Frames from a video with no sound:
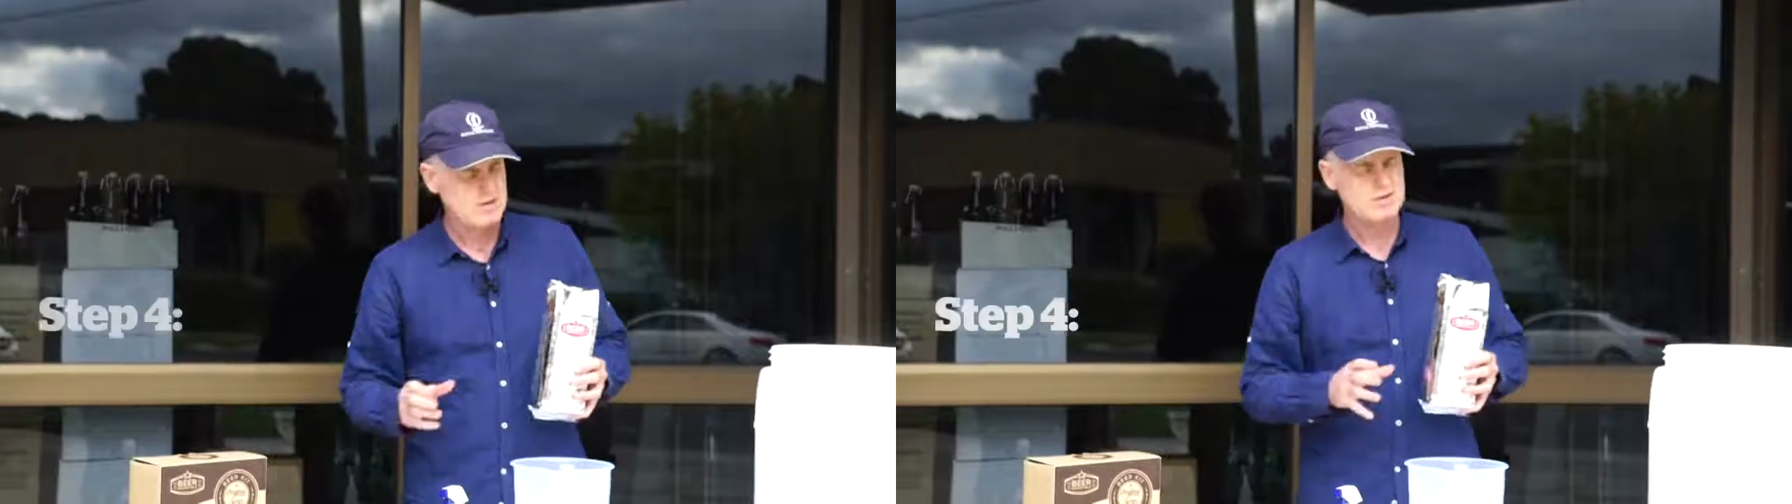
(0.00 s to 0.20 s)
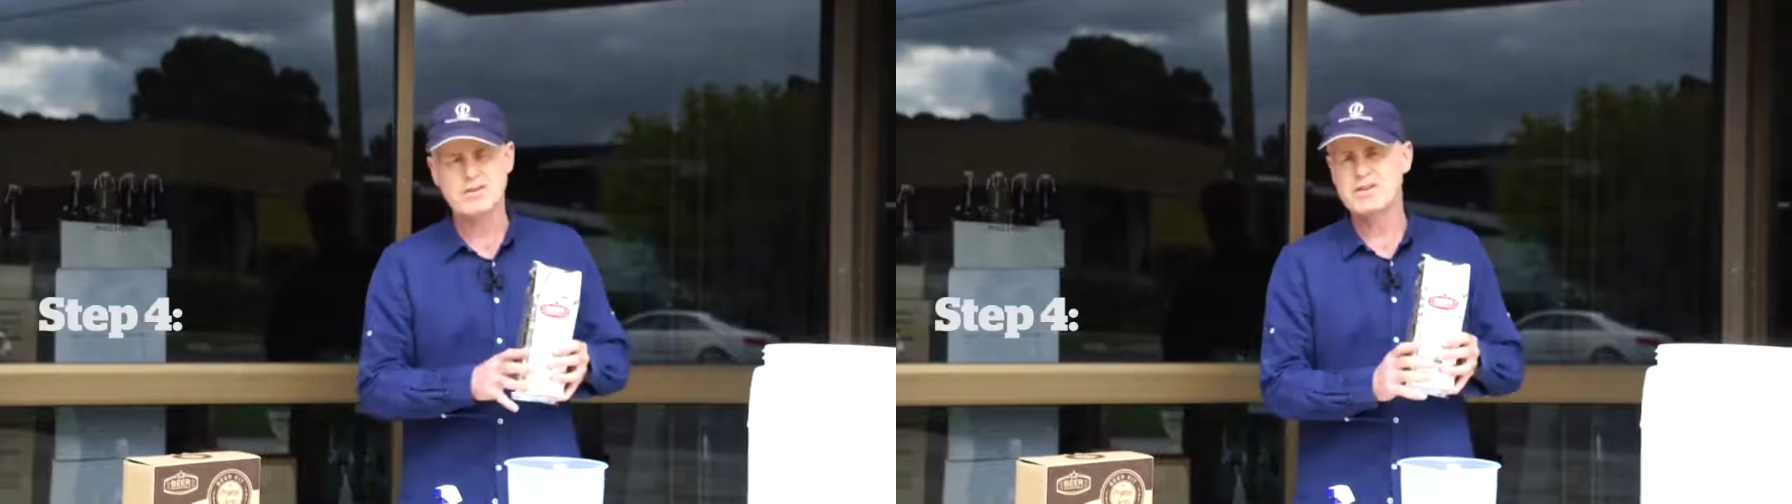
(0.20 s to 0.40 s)

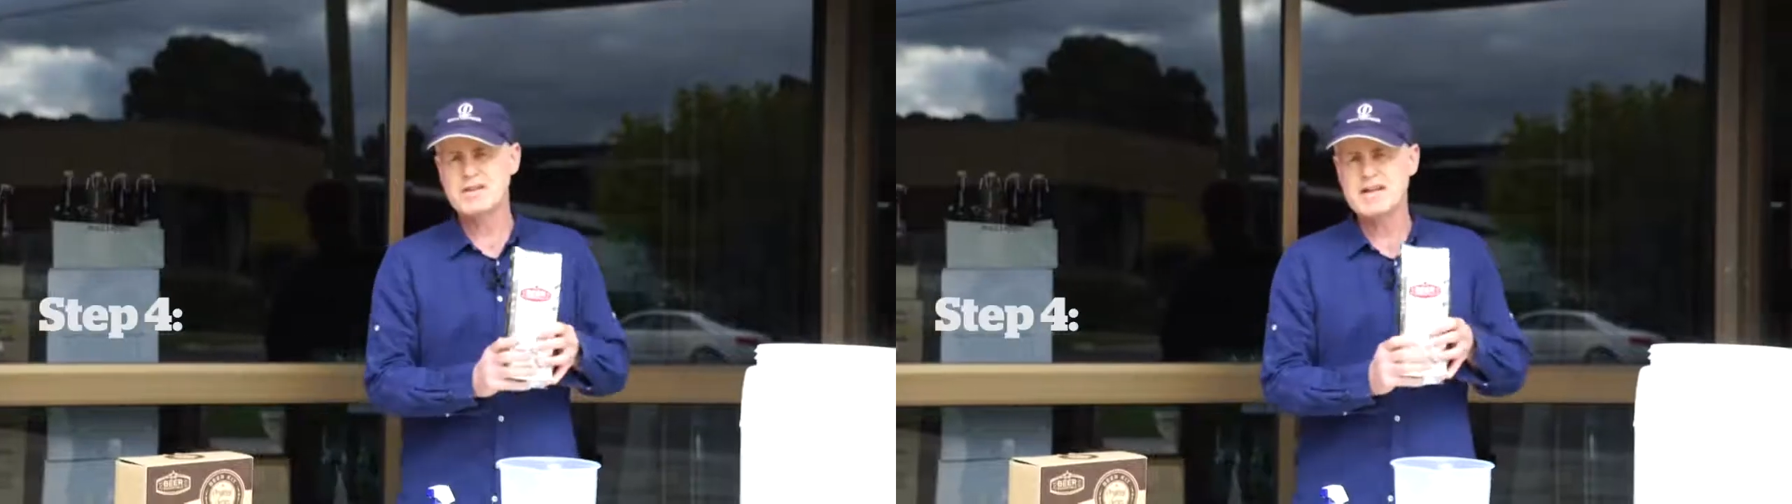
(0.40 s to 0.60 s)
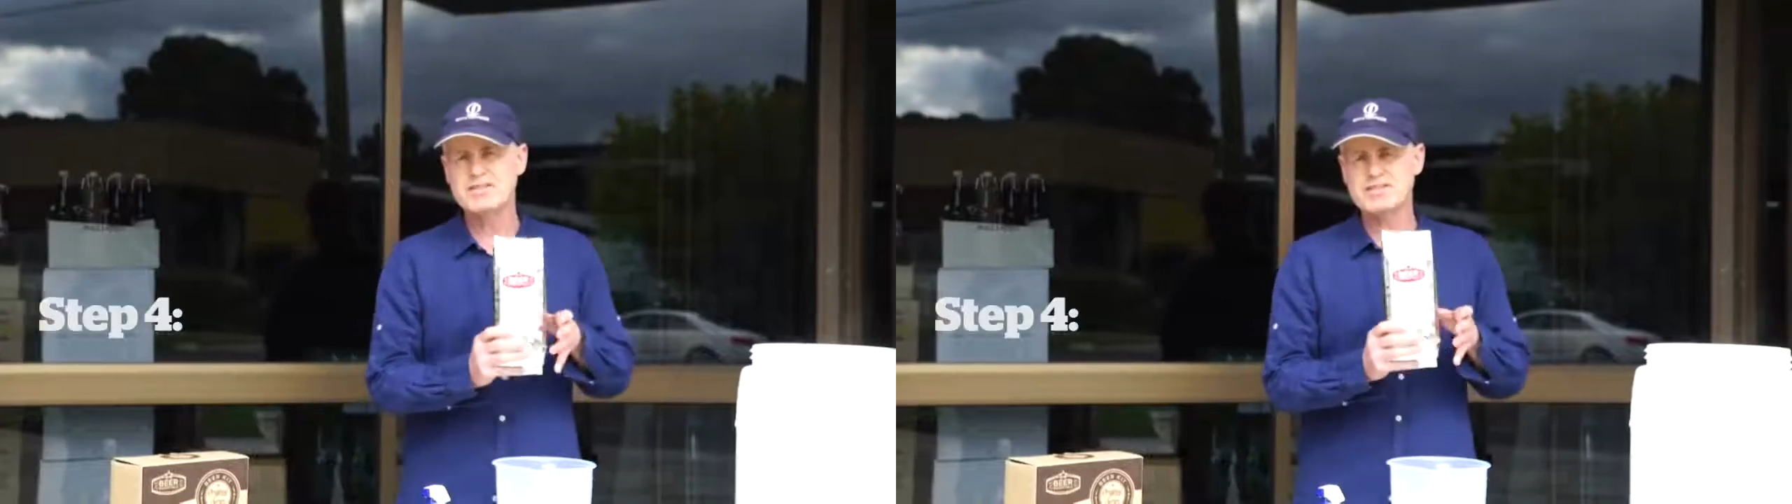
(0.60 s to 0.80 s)
So the
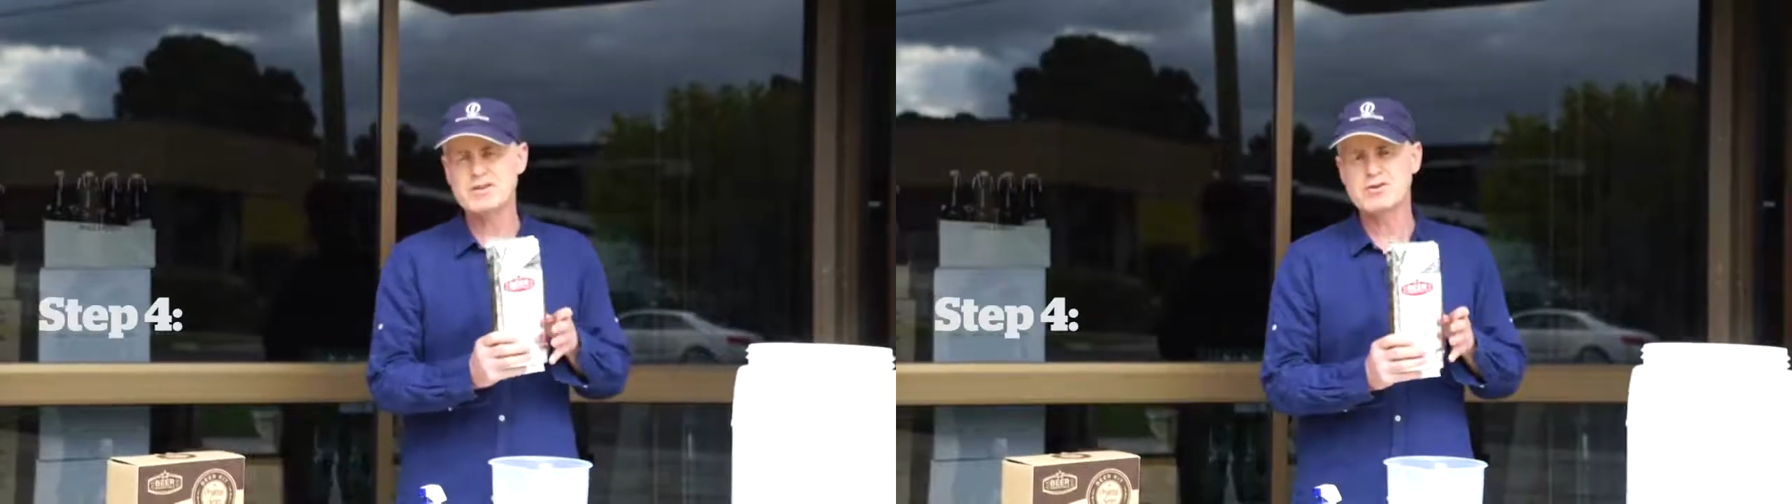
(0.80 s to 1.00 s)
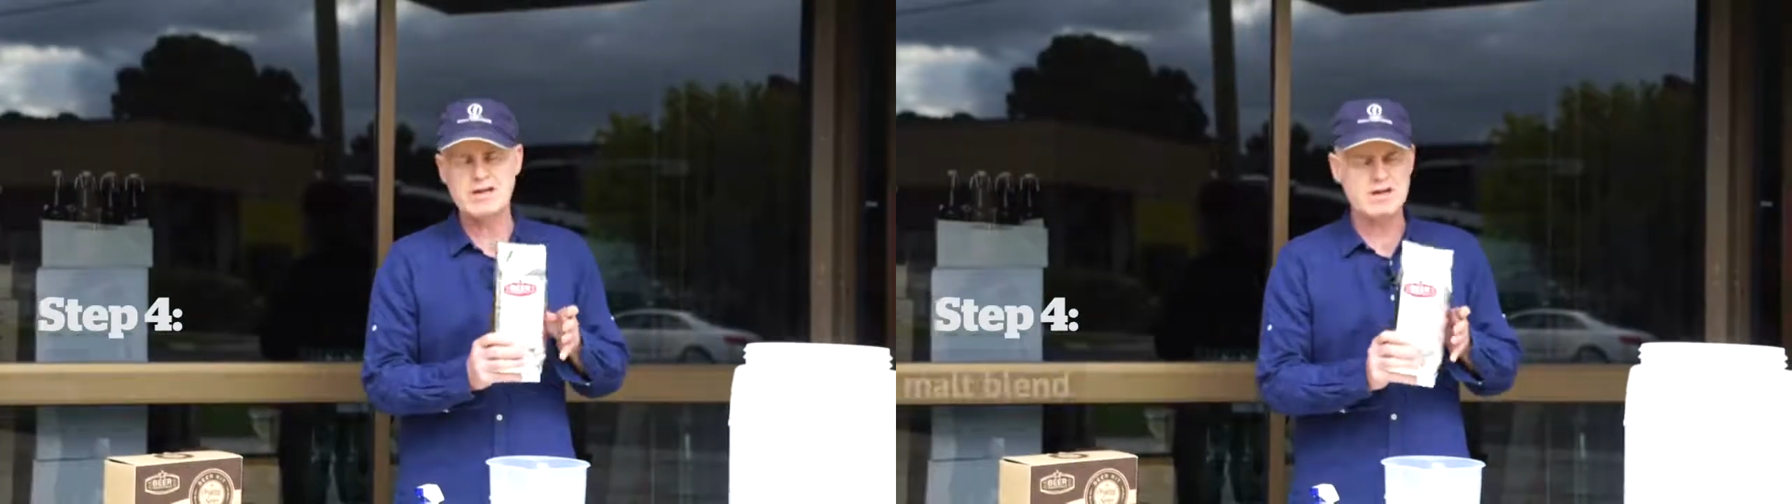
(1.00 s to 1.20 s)
next
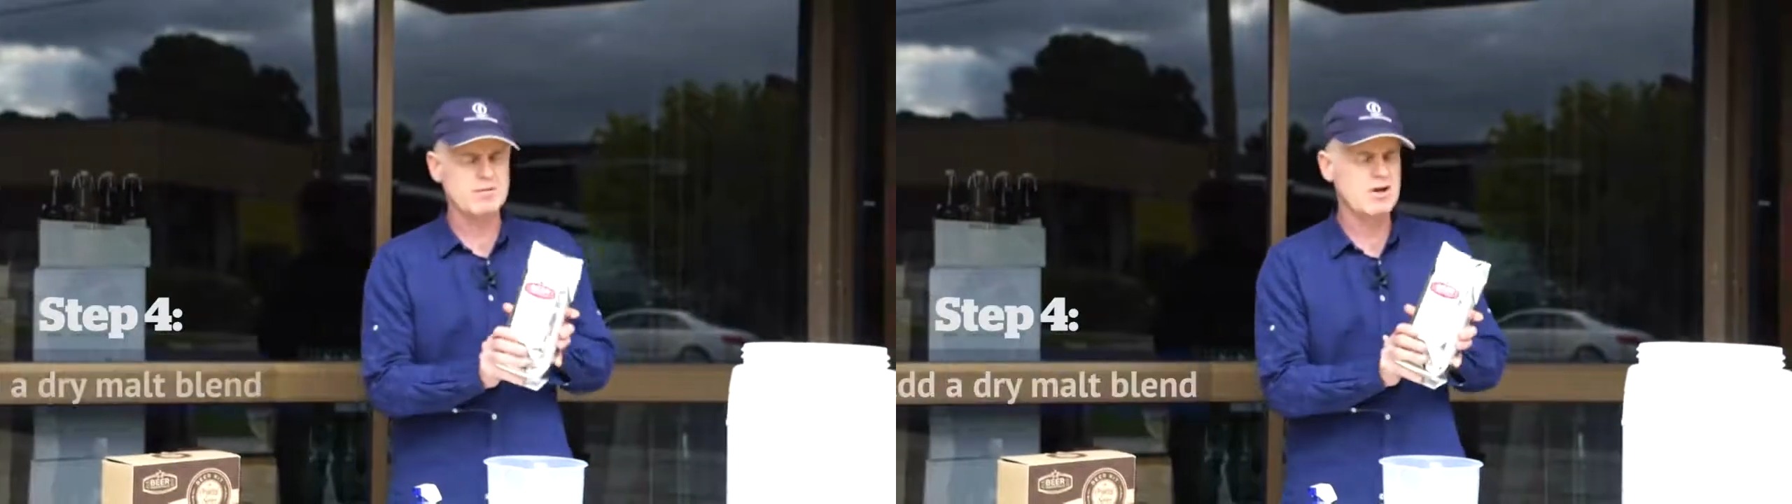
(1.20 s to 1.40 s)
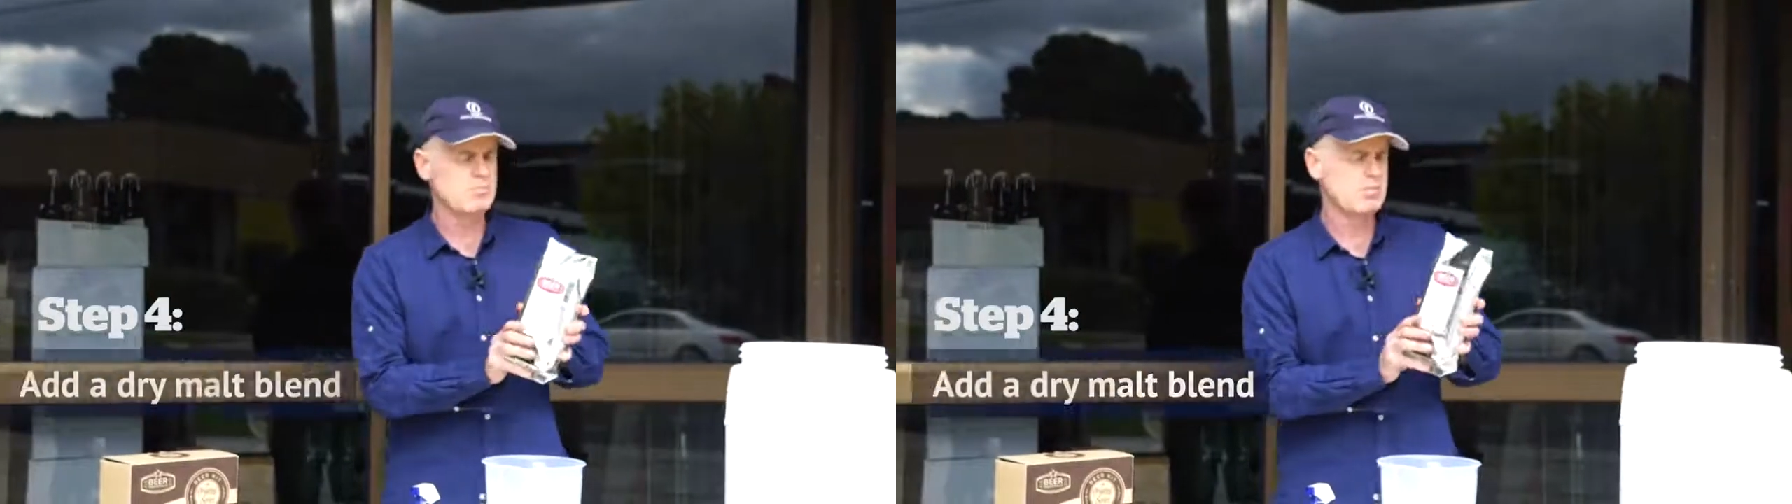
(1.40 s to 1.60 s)
ingredient
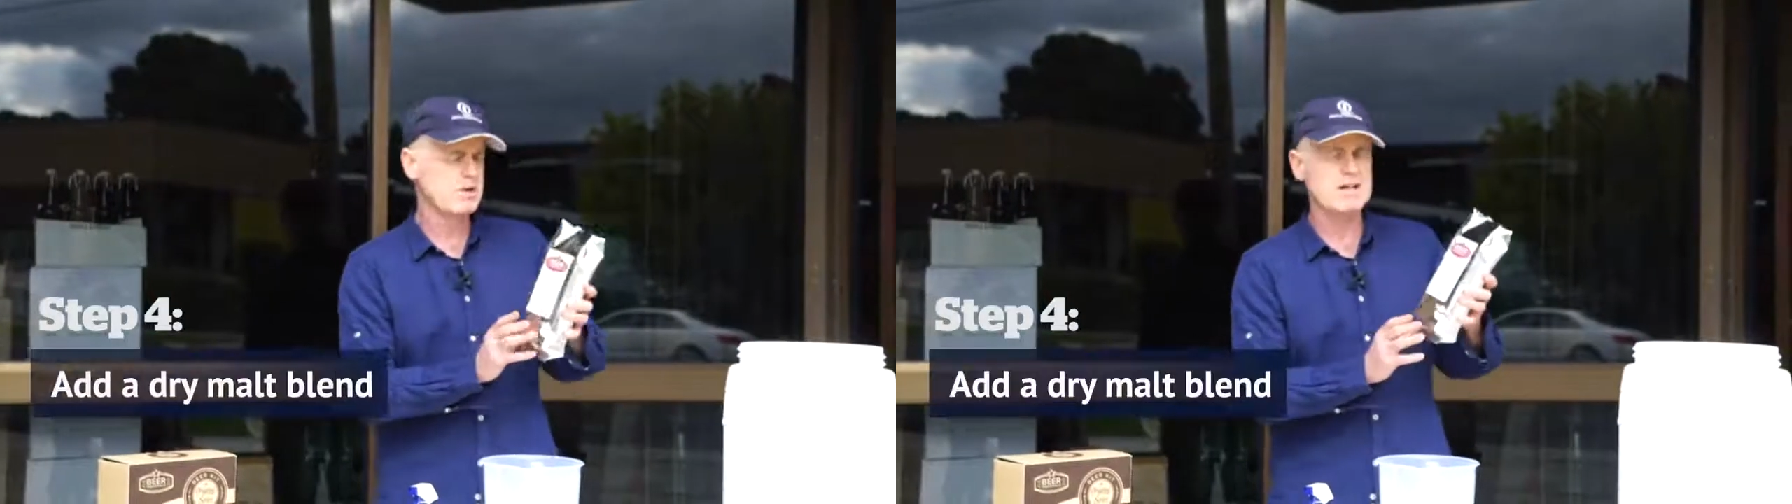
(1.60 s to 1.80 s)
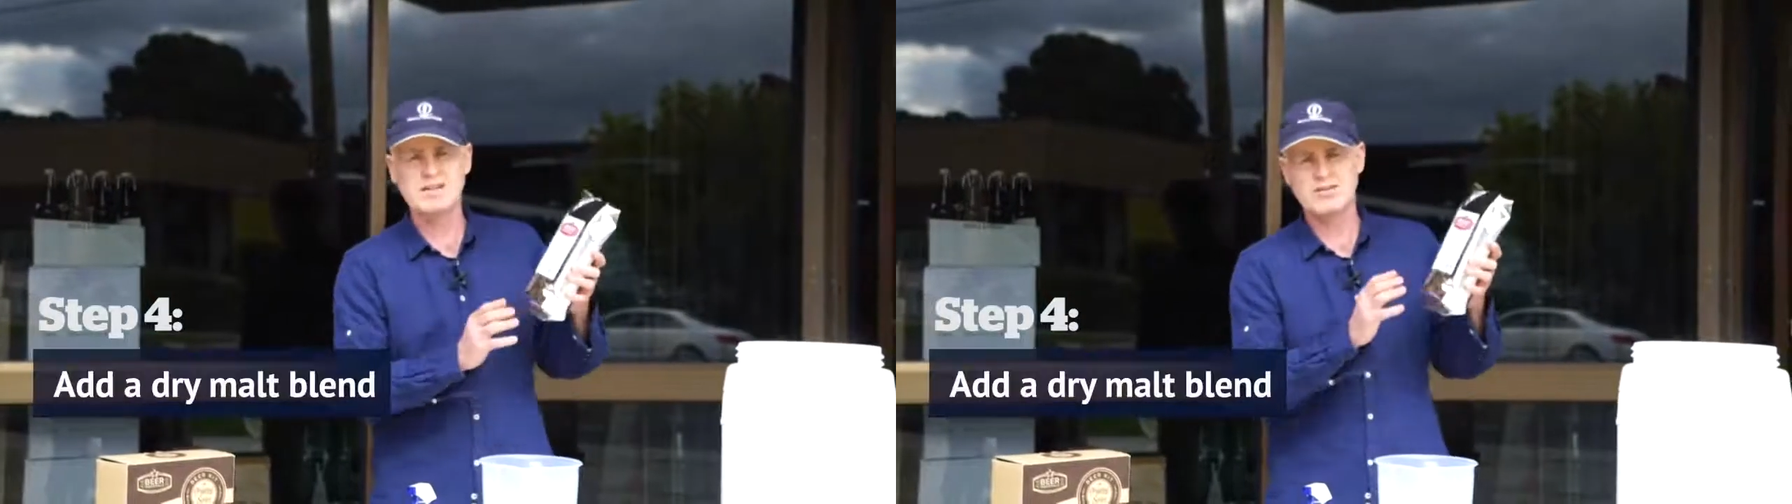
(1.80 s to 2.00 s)
I'm going to put
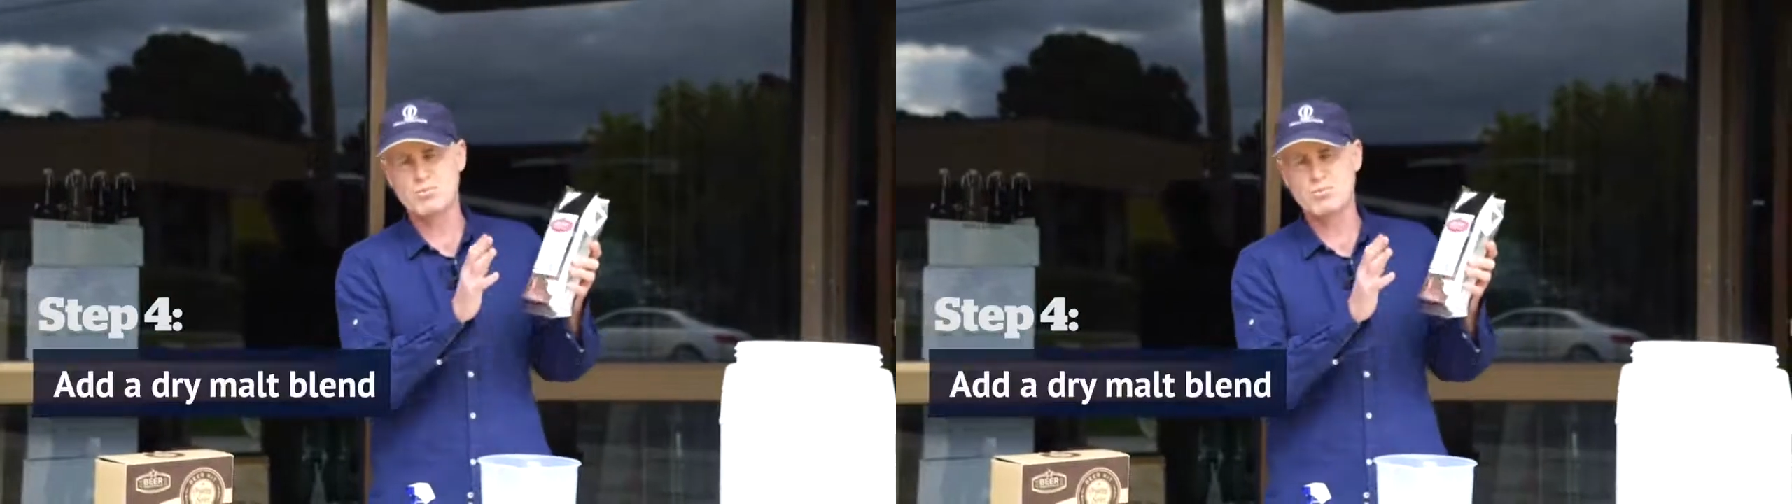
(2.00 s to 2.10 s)
in is